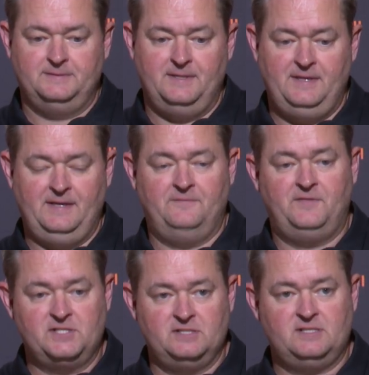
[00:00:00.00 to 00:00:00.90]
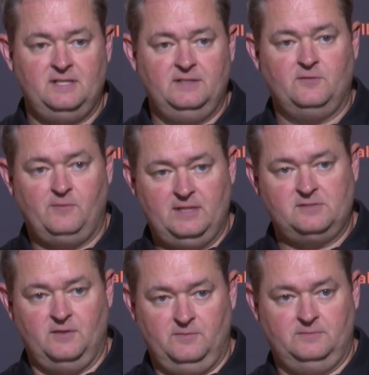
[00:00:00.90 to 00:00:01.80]
The efficiency in the red
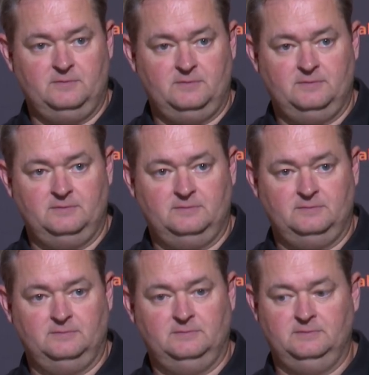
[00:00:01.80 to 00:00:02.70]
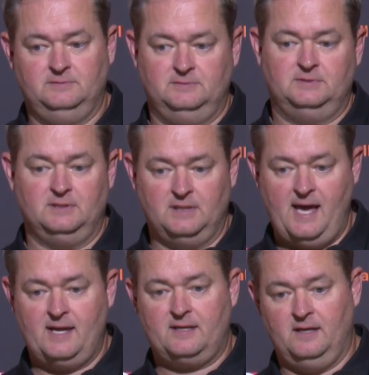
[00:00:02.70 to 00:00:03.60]
zone, the
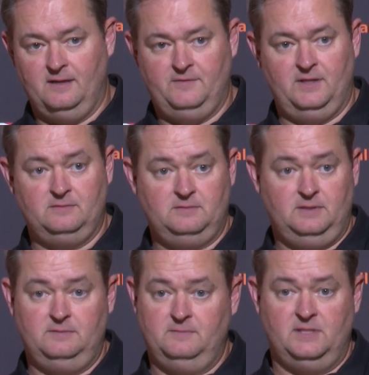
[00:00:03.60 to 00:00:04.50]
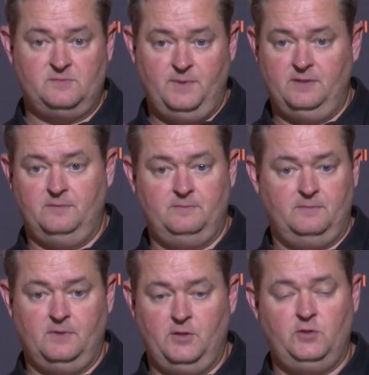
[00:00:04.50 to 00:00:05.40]
lack of it, and it's been
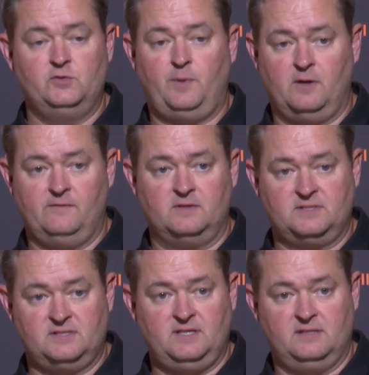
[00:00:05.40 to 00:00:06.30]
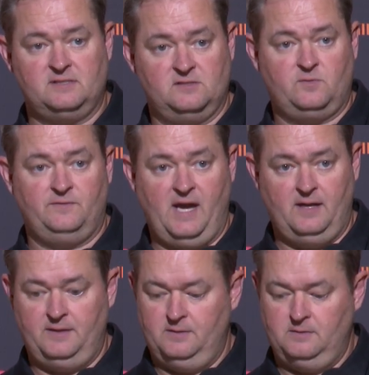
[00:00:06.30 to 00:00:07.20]
a huge part of our success since we've
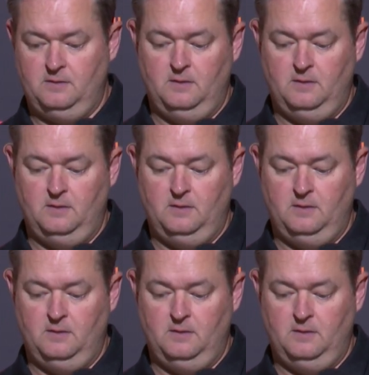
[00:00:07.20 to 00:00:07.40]
gotten here,